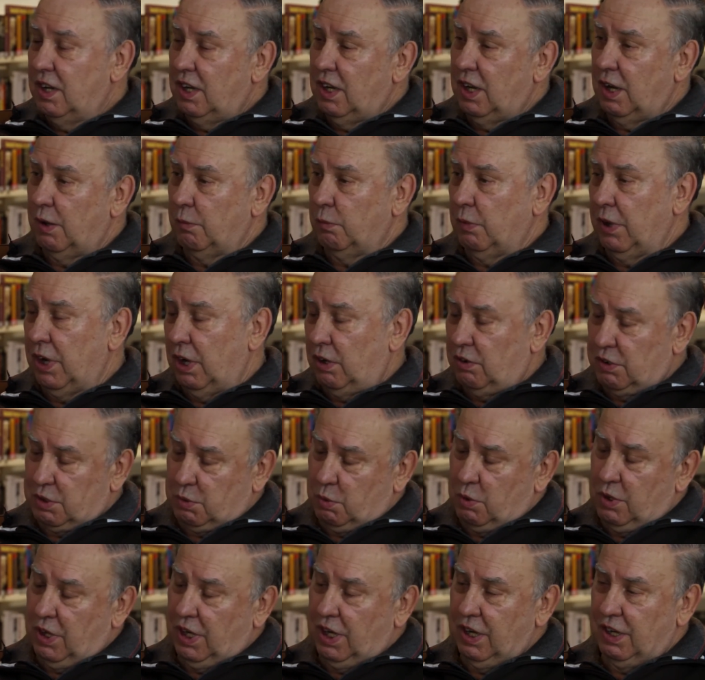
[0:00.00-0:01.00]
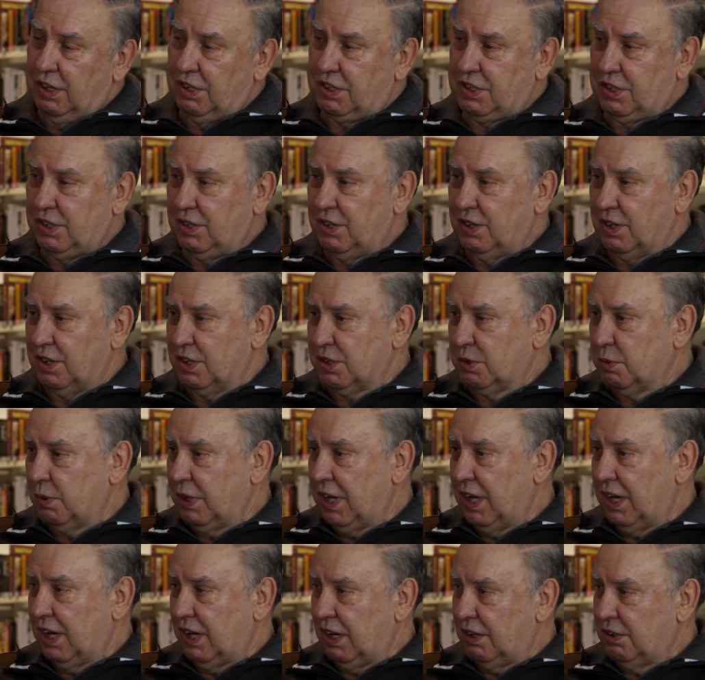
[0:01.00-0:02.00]
And when I was working at Turner's,
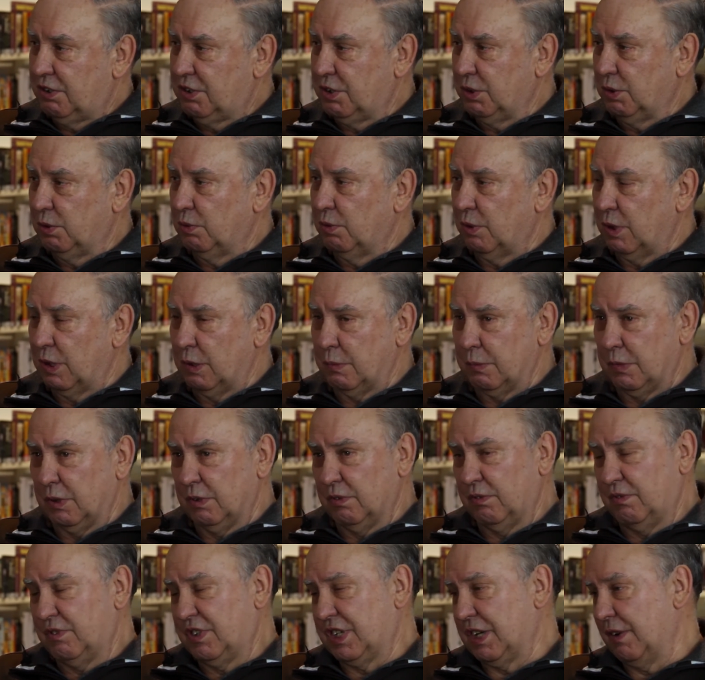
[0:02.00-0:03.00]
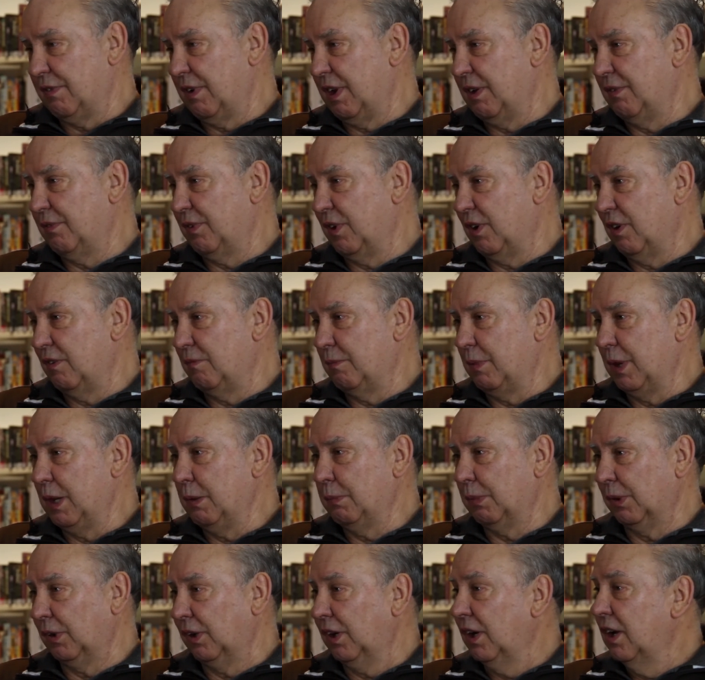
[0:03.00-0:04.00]
we had a tool room of 75
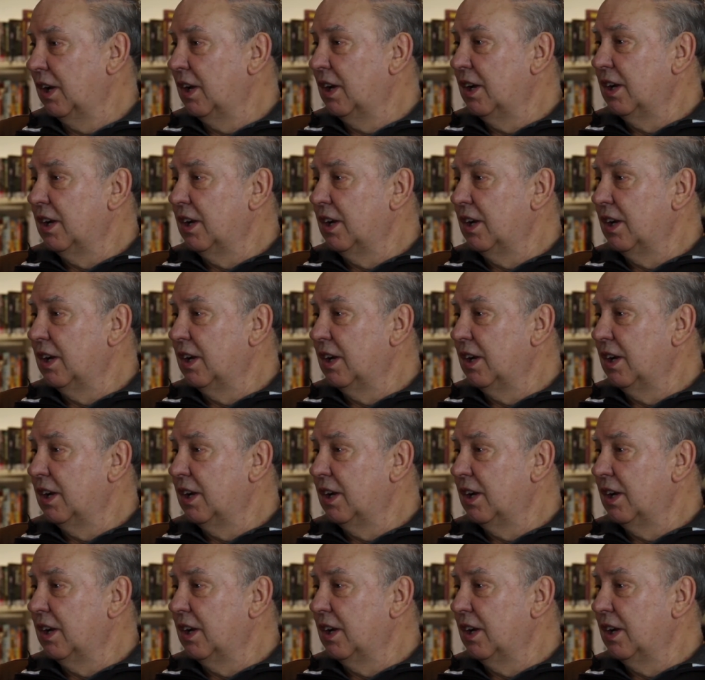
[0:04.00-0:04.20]
people,